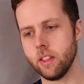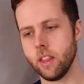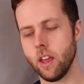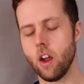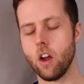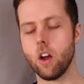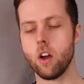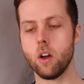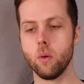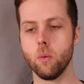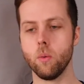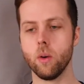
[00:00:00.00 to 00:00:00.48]
there
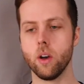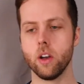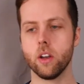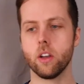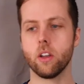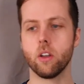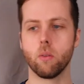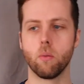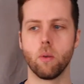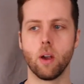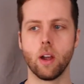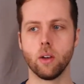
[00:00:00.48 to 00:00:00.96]
are
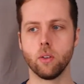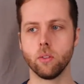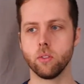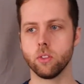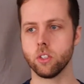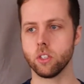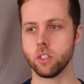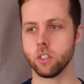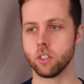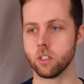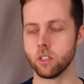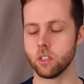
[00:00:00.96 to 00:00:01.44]

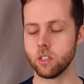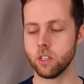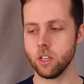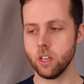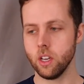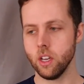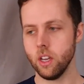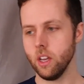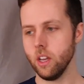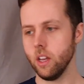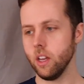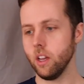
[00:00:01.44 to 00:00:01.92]
workarounds, and
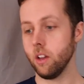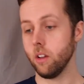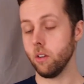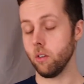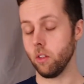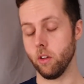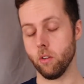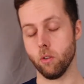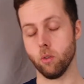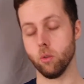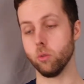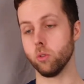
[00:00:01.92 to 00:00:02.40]

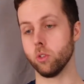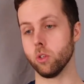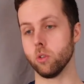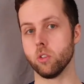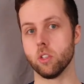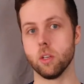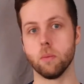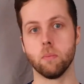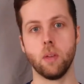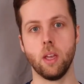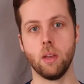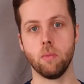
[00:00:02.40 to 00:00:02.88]
there are also
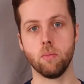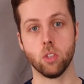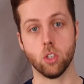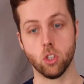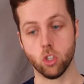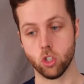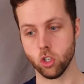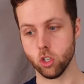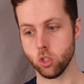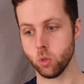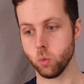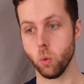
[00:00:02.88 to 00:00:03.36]
some games
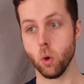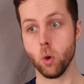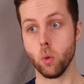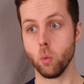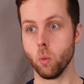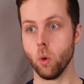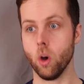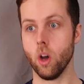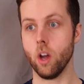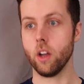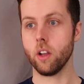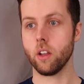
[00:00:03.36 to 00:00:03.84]
that just won't
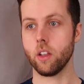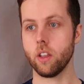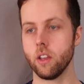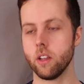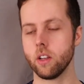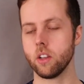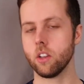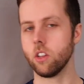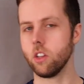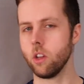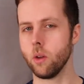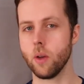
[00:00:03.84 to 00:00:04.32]
work,
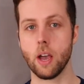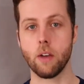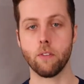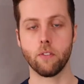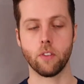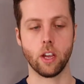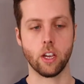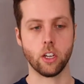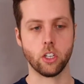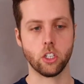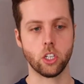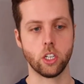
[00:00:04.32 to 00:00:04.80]
and you have
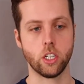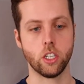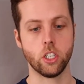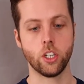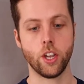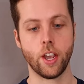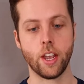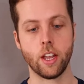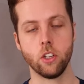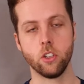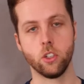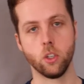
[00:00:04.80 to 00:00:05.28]
to actually
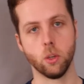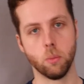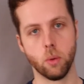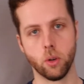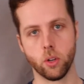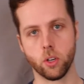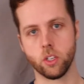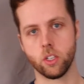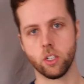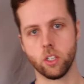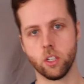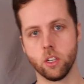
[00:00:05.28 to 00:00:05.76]
change your
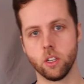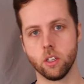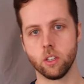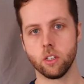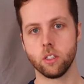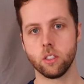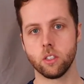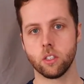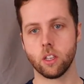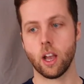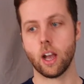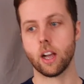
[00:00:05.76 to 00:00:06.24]

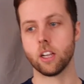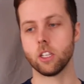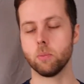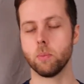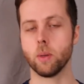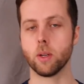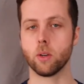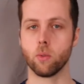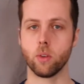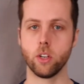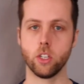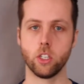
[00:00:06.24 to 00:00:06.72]
monitor's
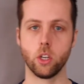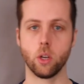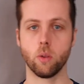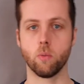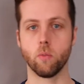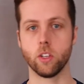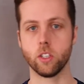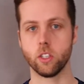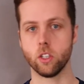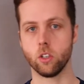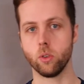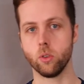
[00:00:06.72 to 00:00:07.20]
aspect ratio
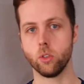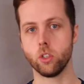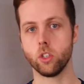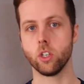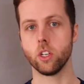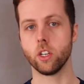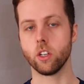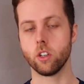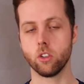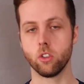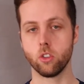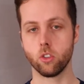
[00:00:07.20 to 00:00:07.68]
and
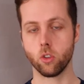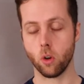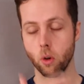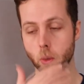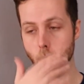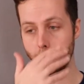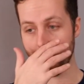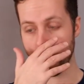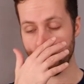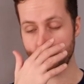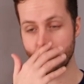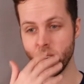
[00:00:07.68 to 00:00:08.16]
resolution and control
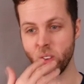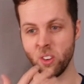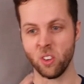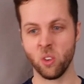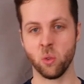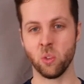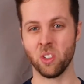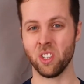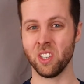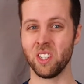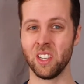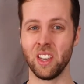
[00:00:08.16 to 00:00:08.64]
panel in
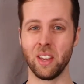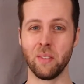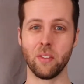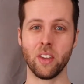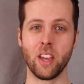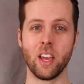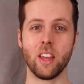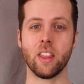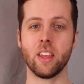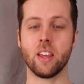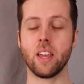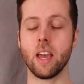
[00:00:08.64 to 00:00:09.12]
order to even
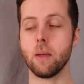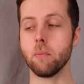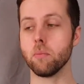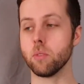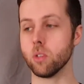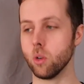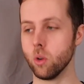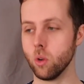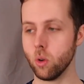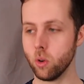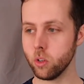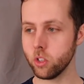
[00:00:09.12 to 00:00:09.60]
get the game
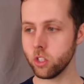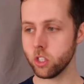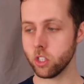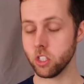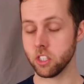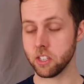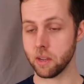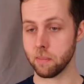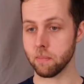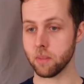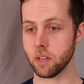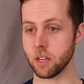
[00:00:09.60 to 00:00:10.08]
to launch, and
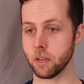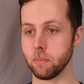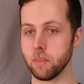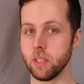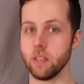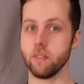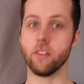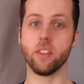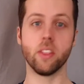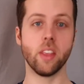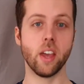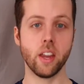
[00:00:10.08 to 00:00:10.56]
sometimes
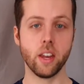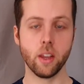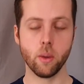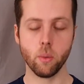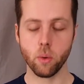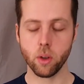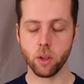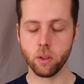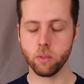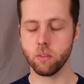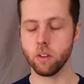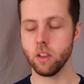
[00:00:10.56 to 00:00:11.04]
even then it
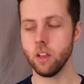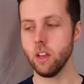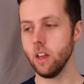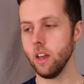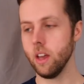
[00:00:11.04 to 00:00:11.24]
won't.